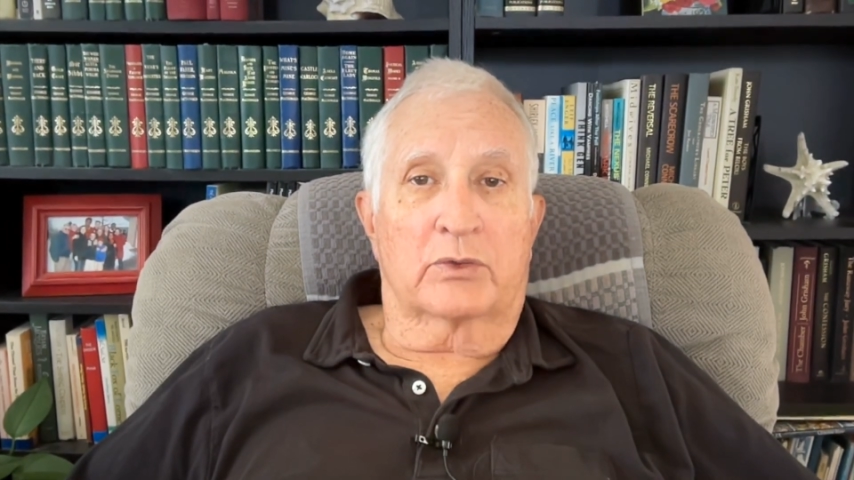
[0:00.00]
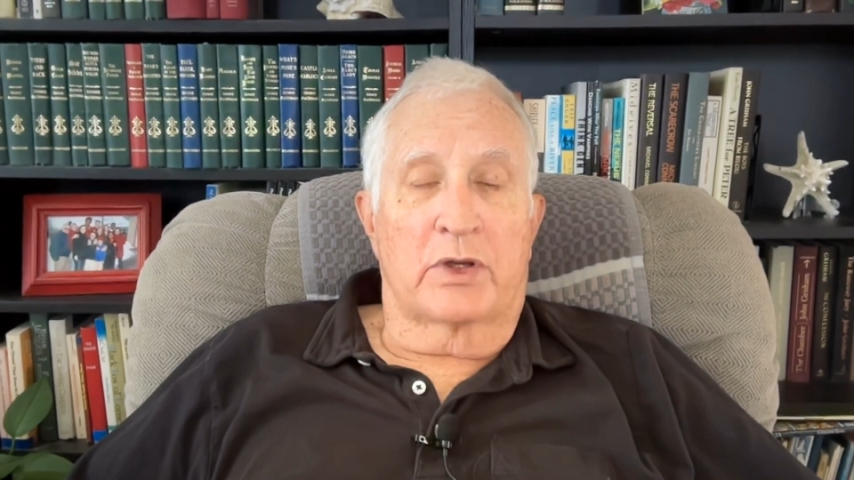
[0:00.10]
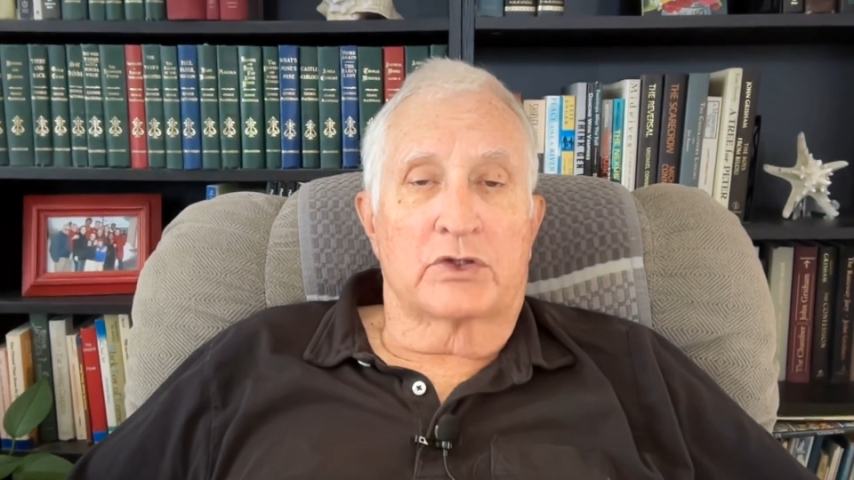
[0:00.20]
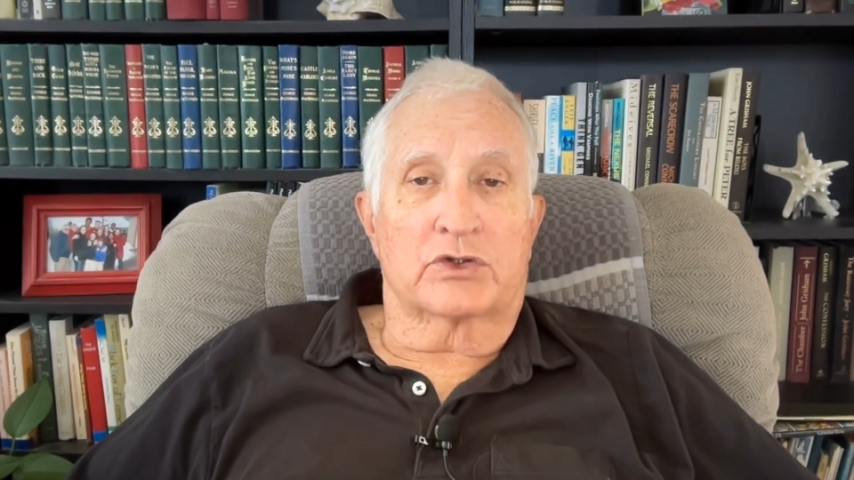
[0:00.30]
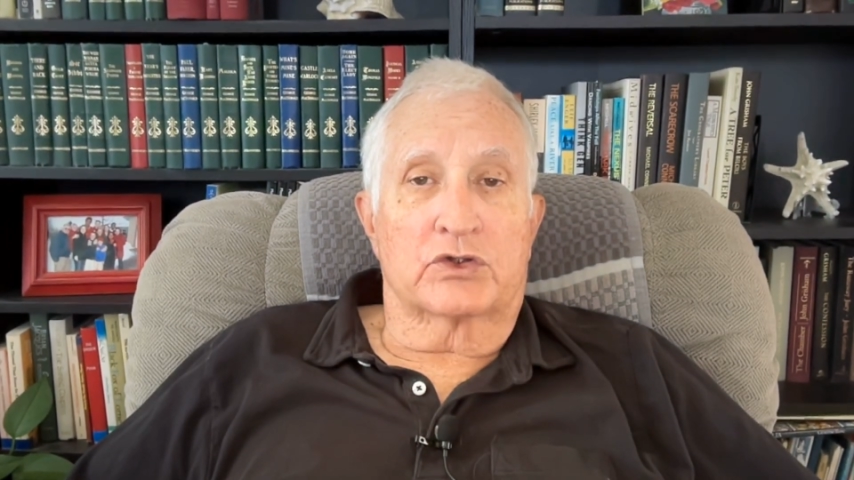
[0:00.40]

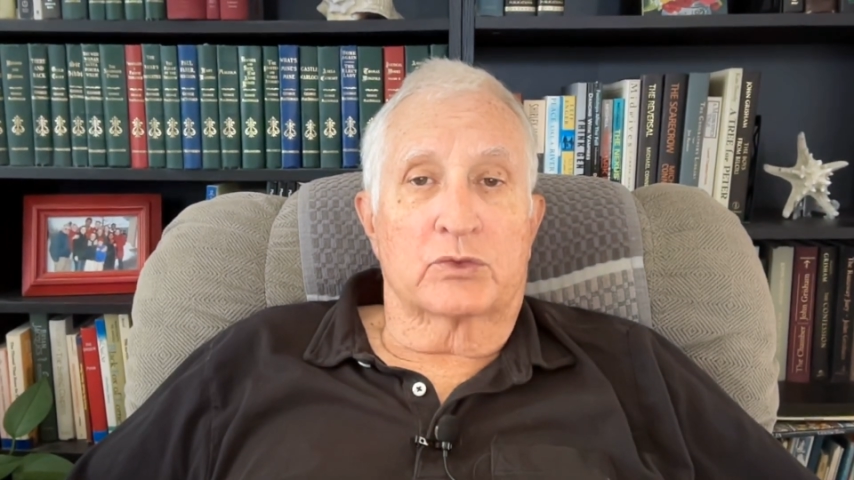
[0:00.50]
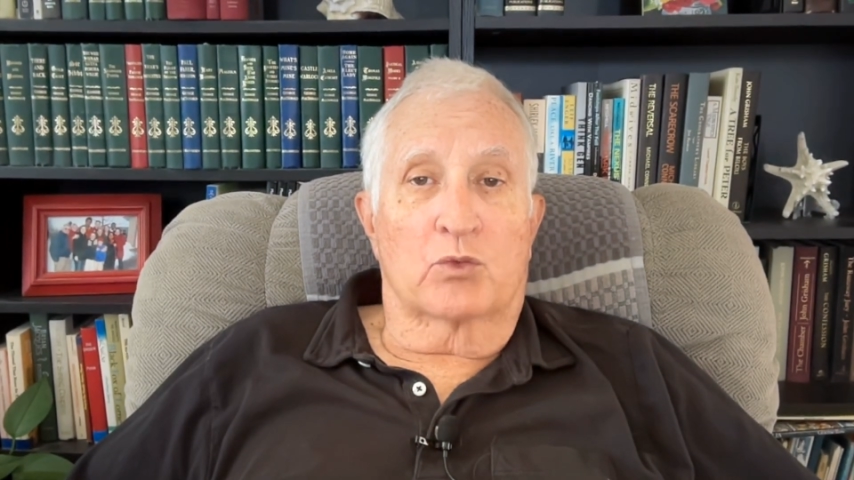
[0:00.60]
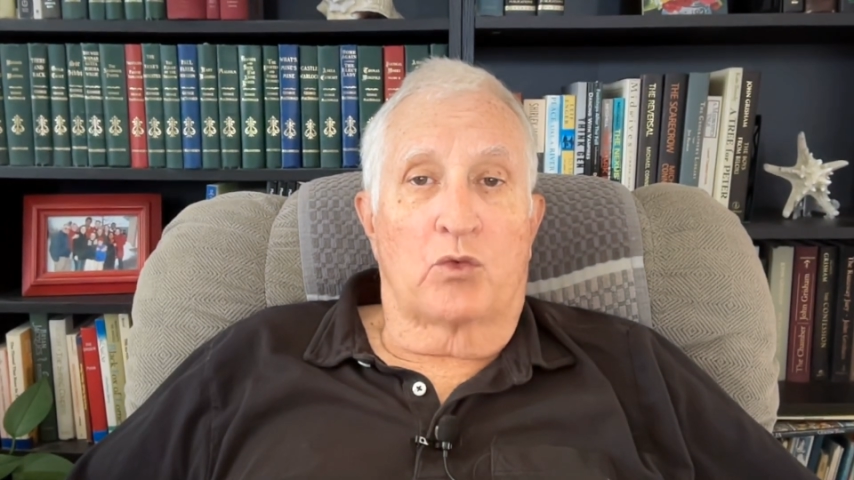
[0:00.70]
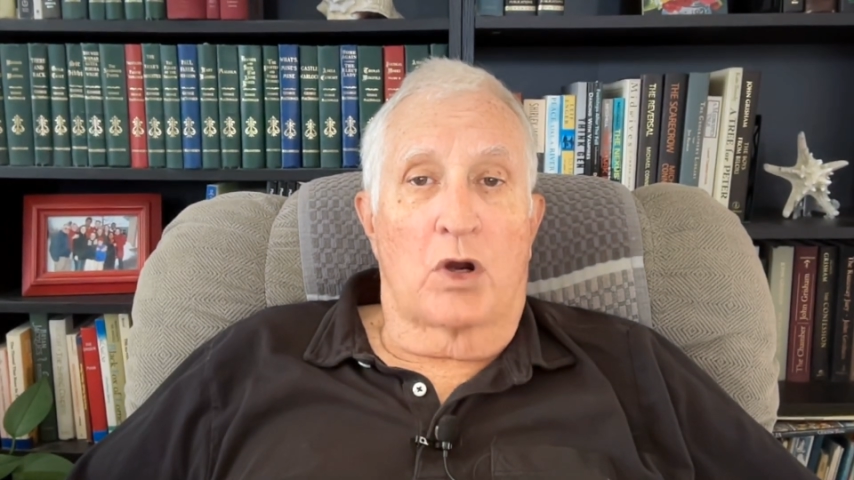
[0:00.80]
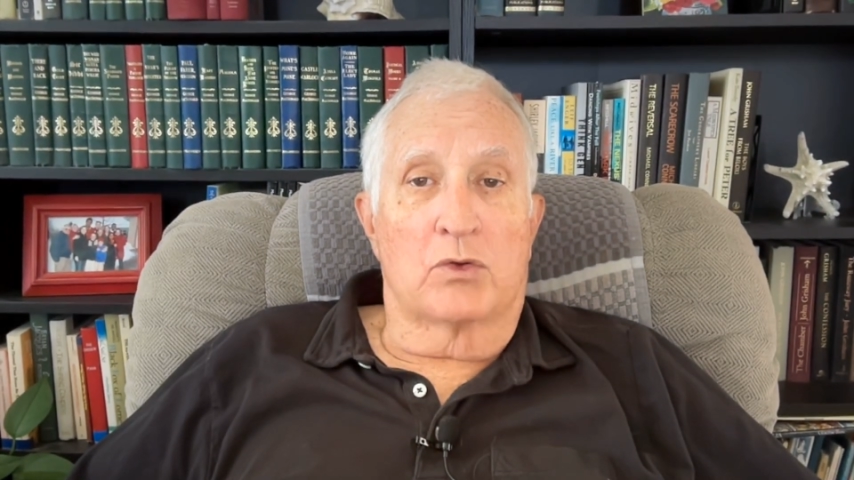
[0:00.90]

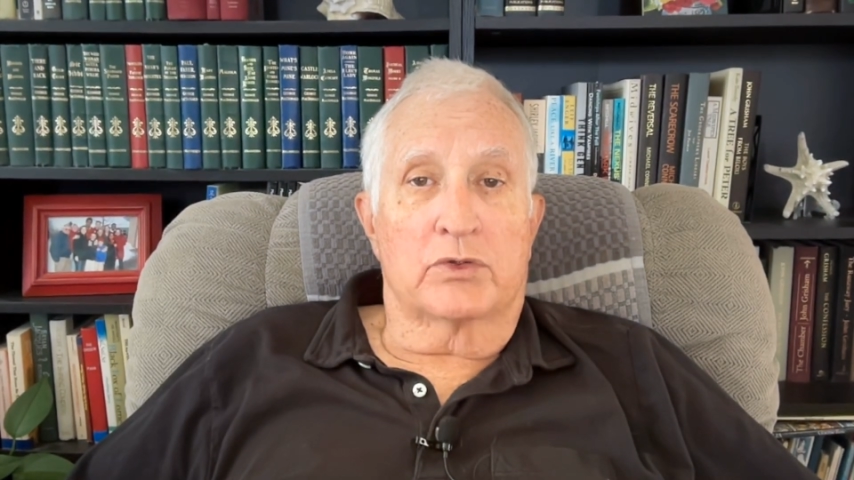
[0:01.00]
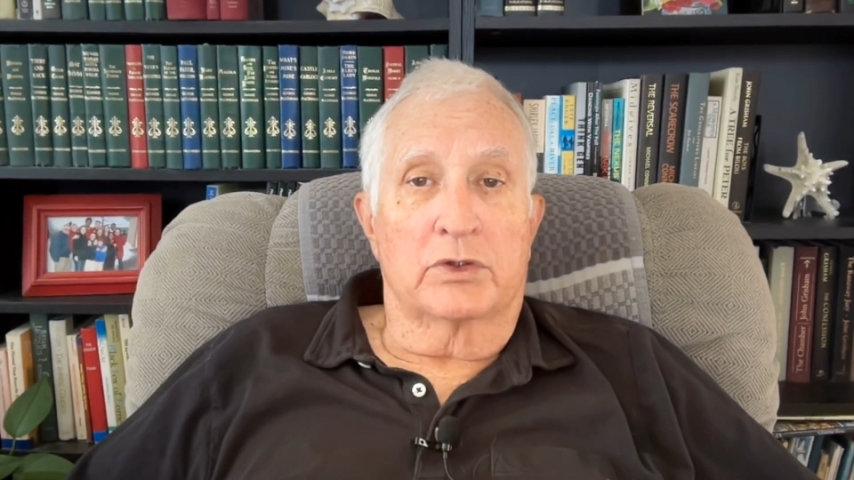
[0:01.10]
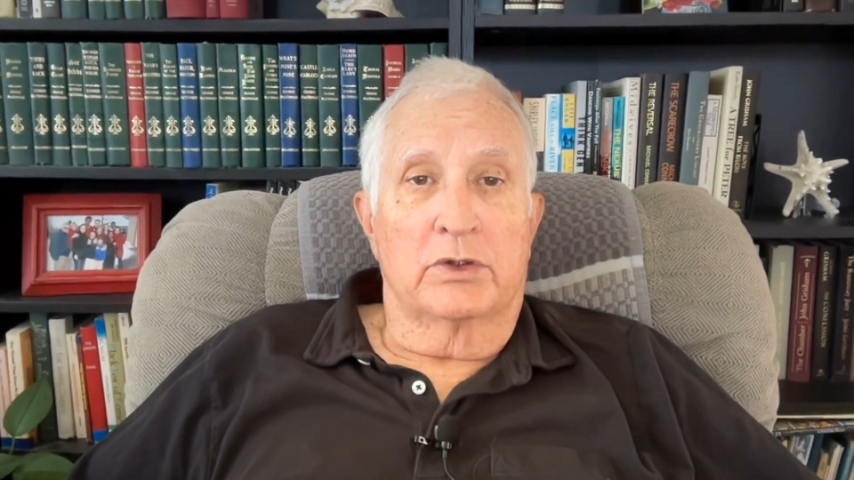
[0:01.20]
racism, quote,